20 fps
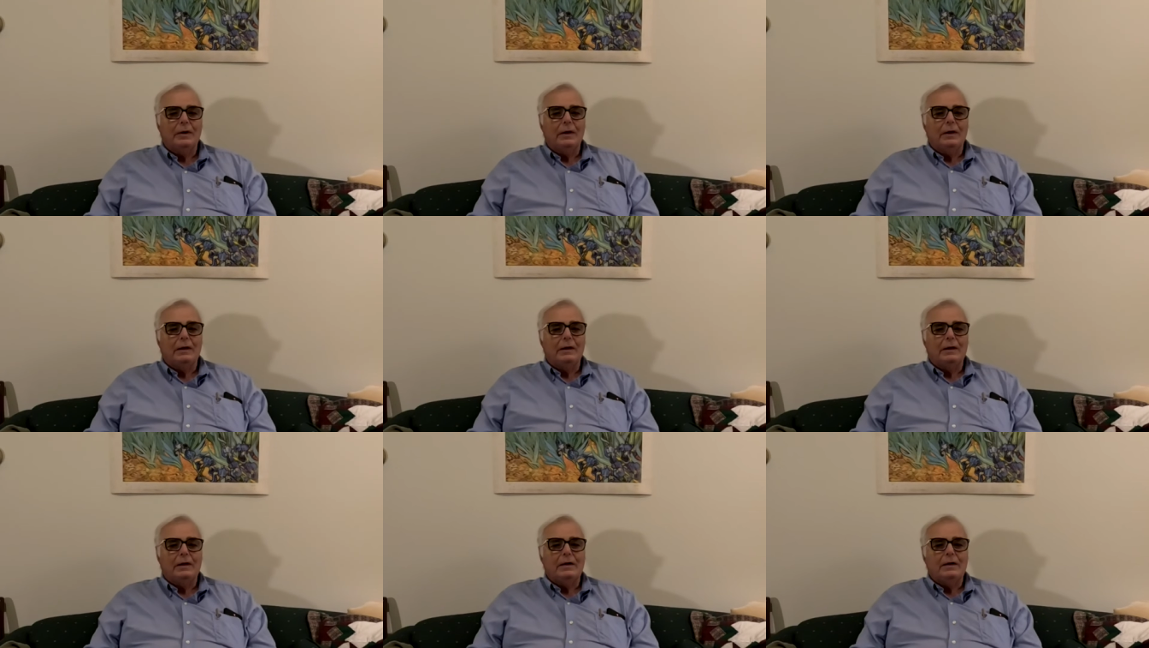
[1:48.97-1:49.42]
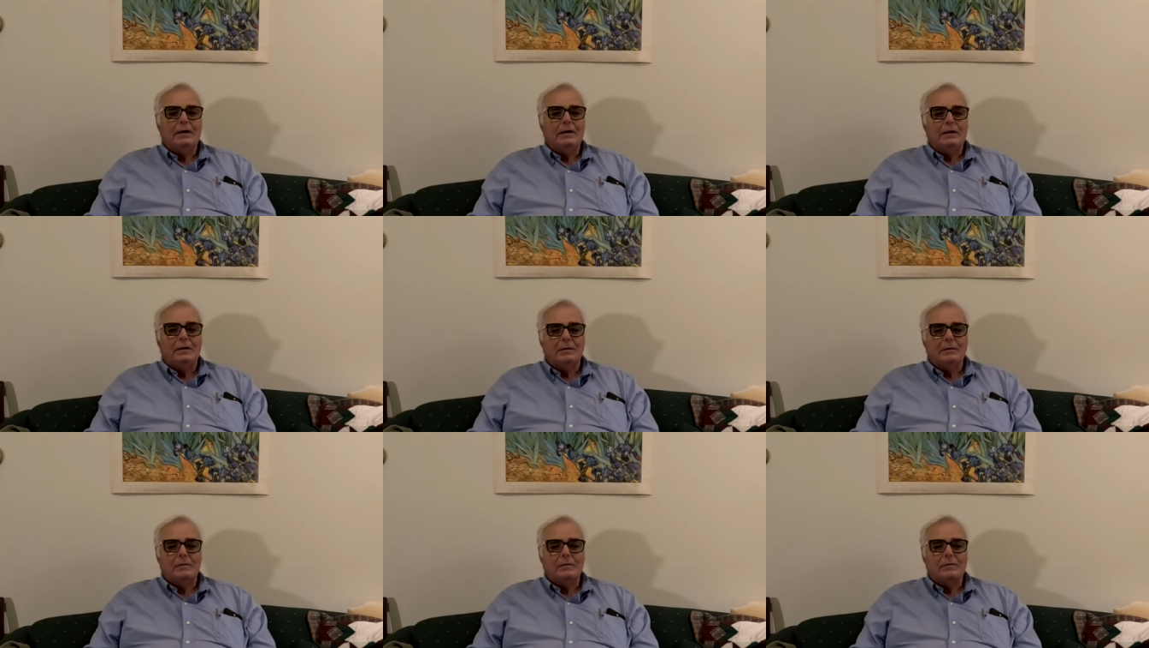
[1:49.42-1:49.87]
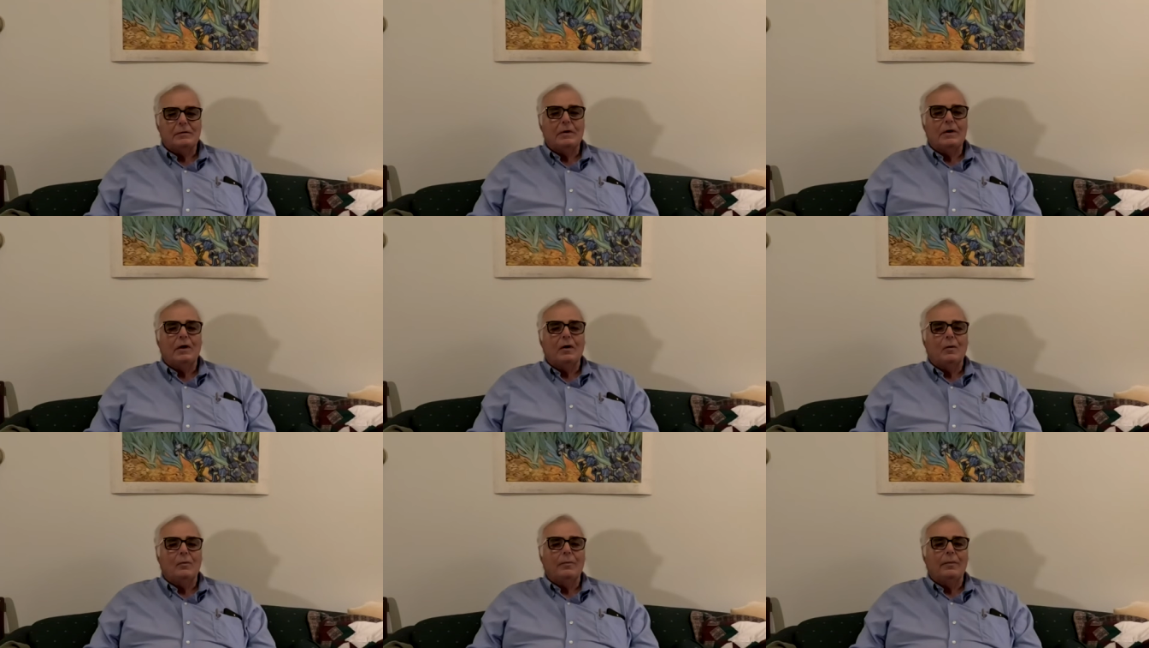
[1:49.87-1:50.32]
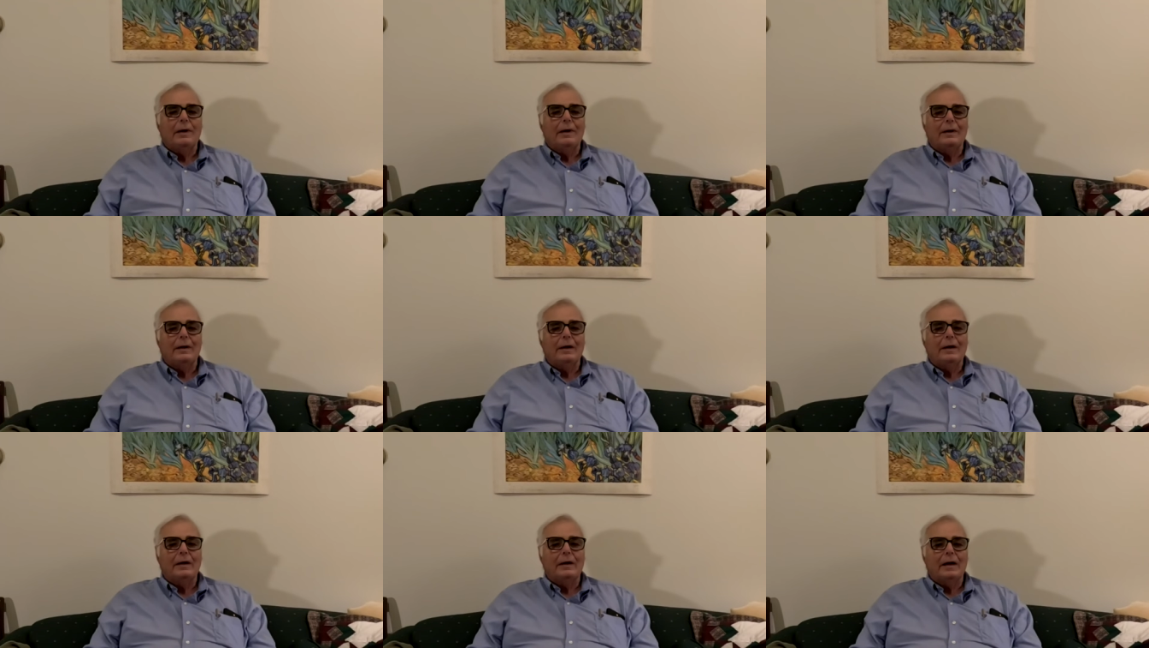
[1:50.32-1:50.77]
And then he held my
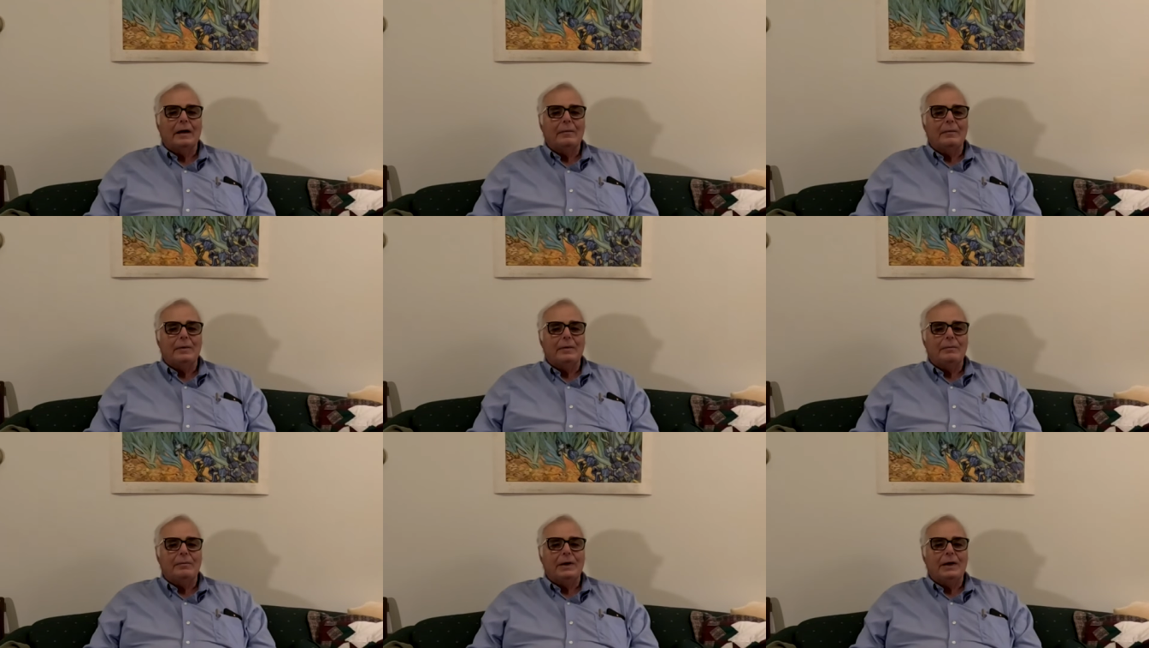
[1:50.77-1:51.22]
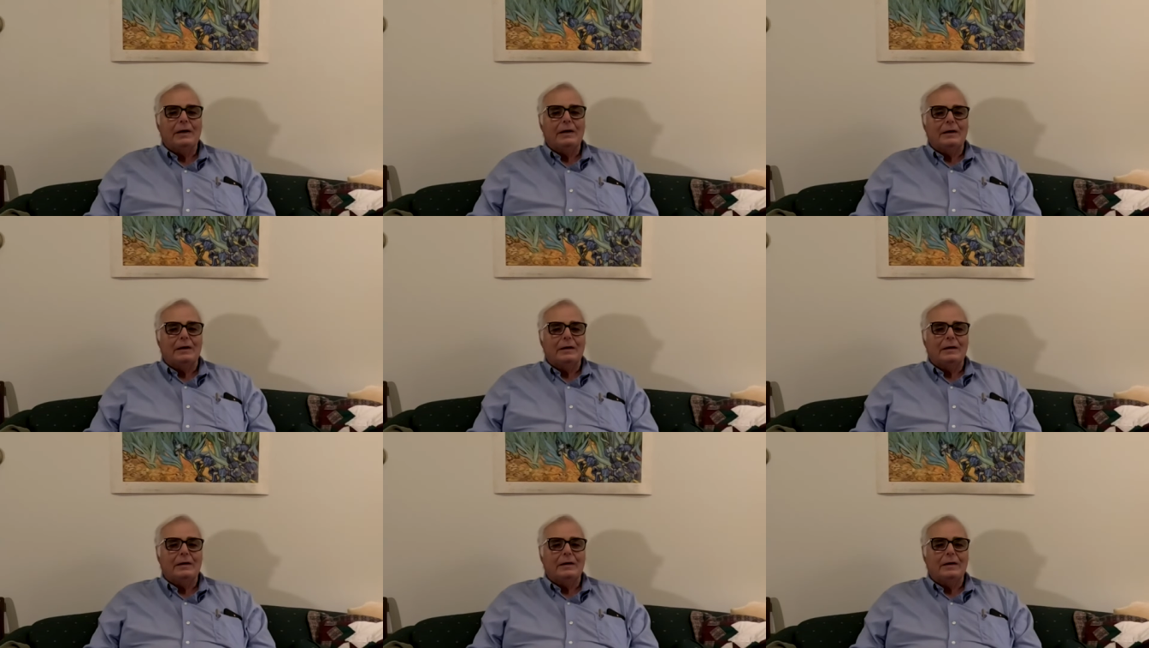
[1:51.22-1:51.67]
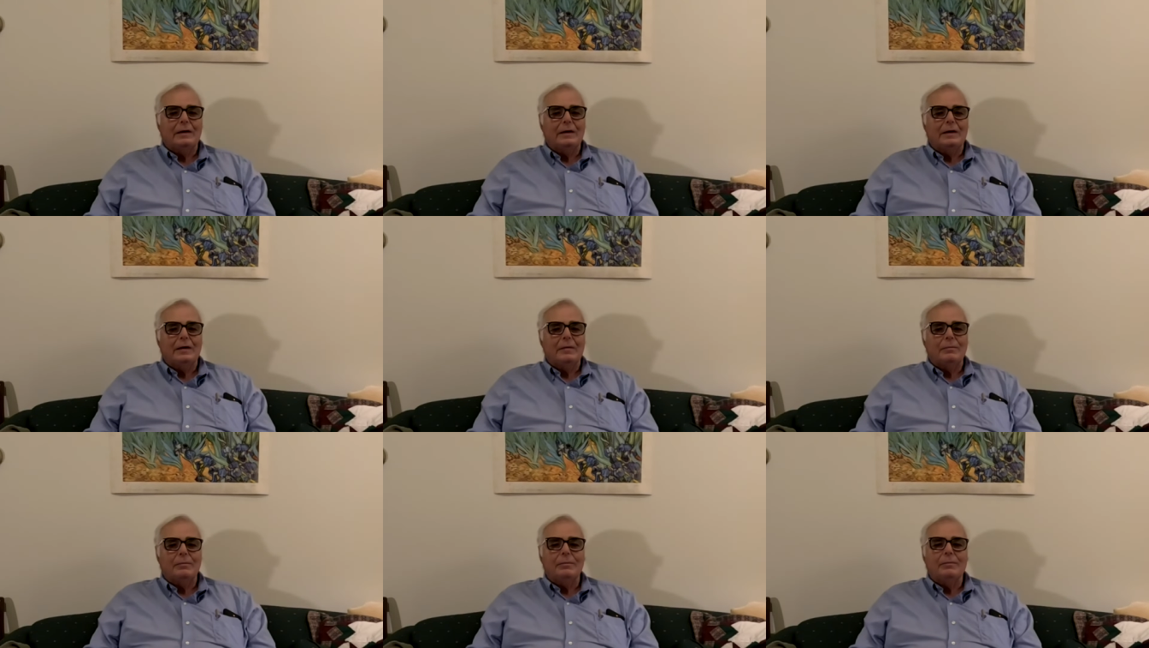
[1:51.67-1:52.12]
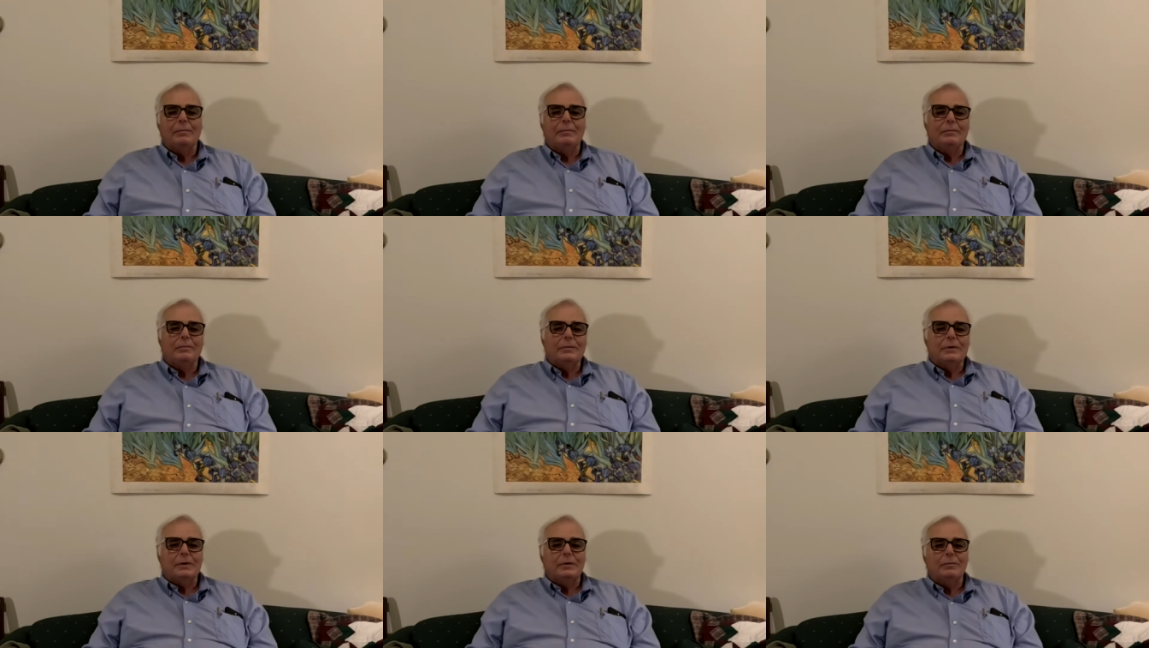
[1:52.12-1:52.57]
leg and had me bend it, and I
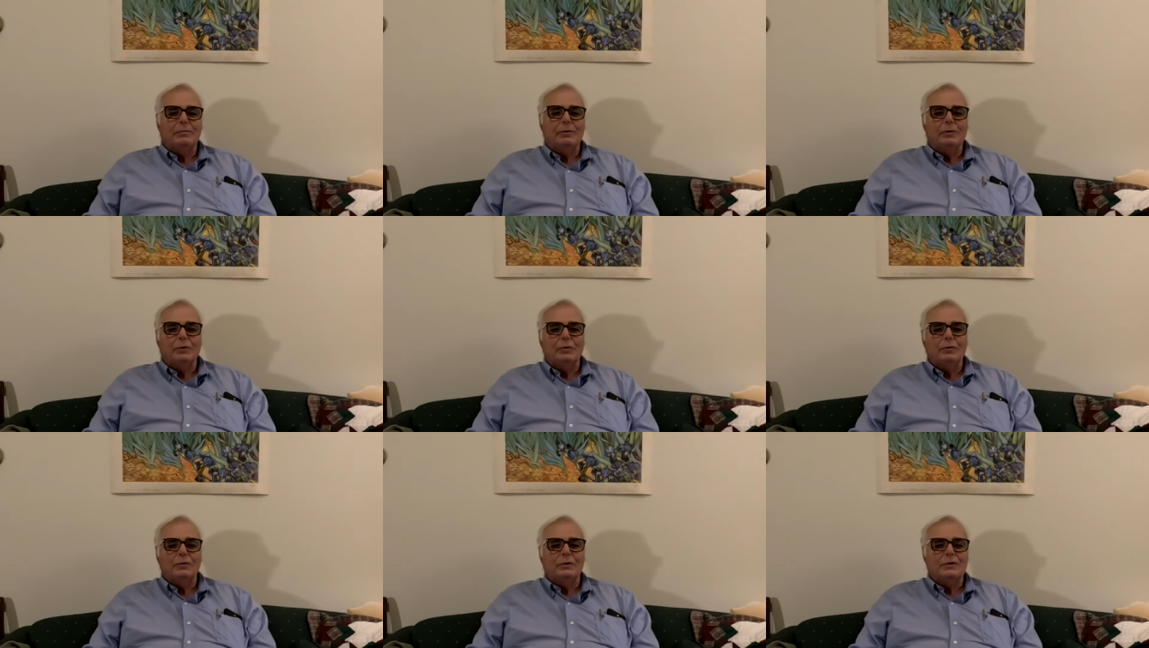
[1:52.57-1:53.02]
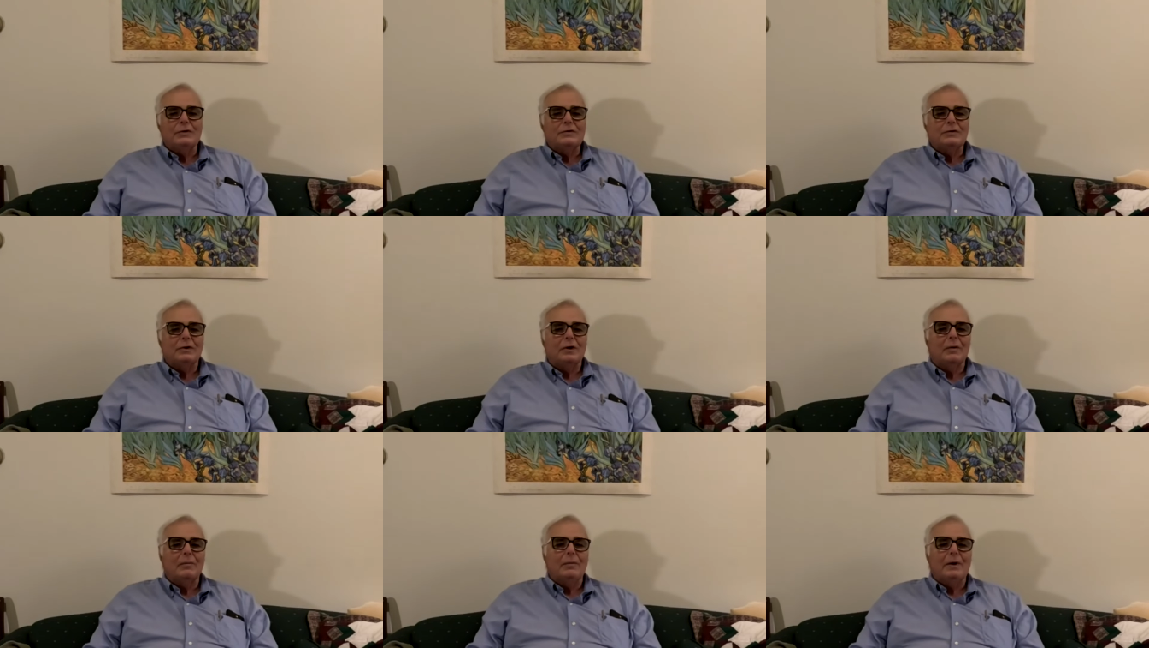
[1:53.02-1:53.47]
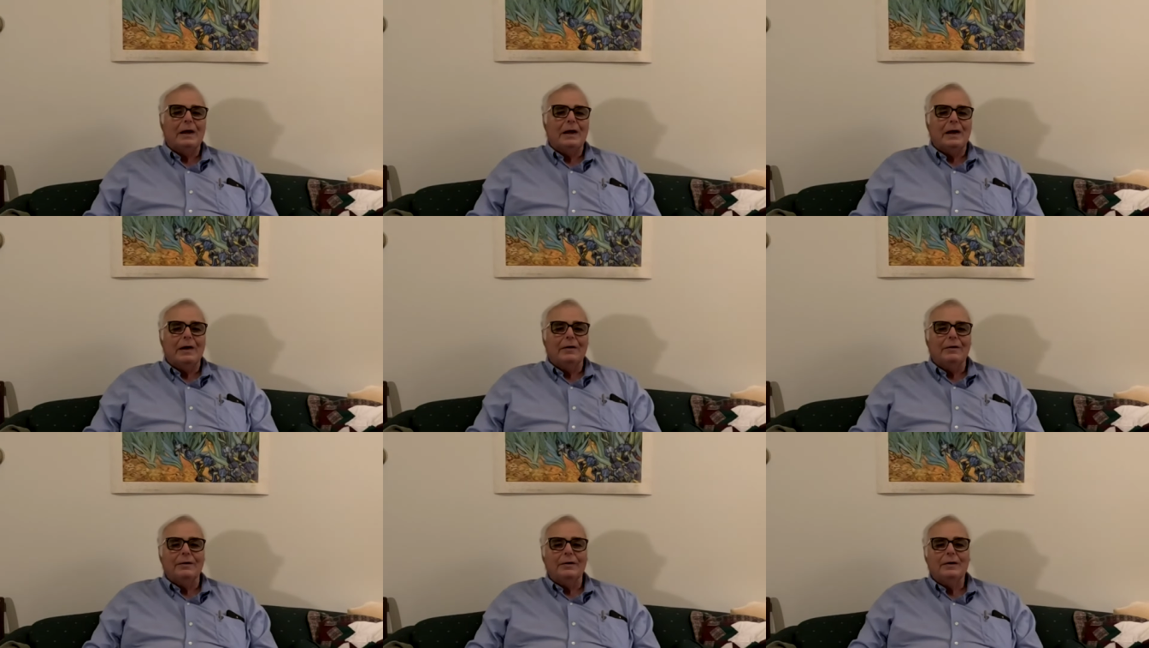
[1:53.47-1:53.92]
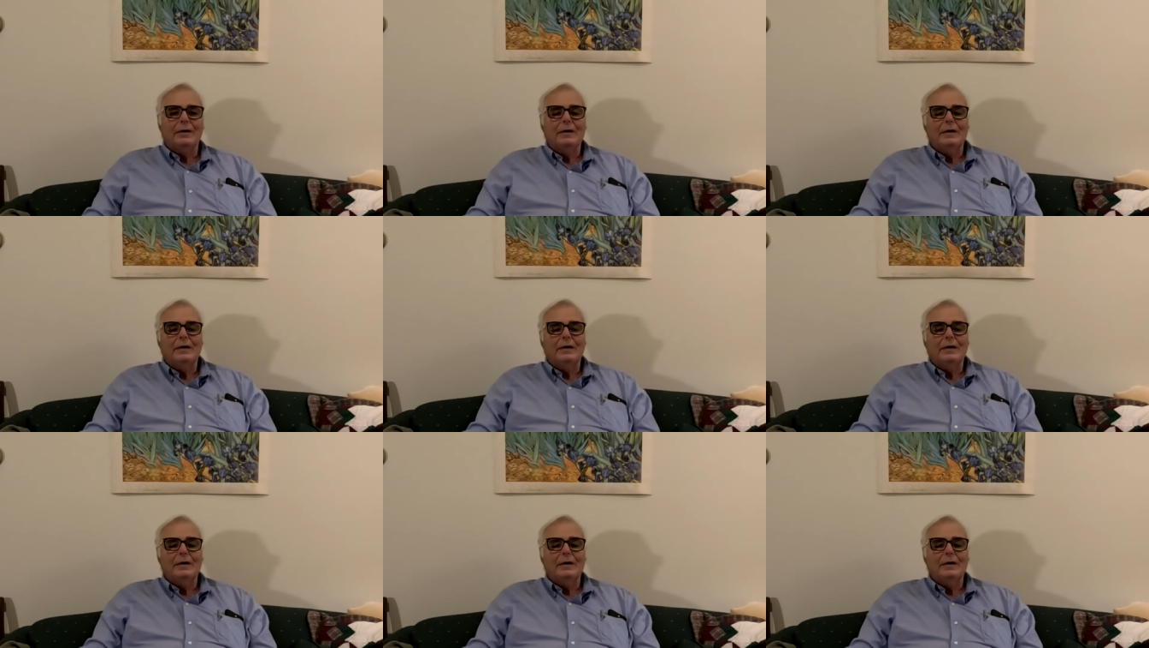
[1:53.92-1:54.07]
you know, pulled his arm down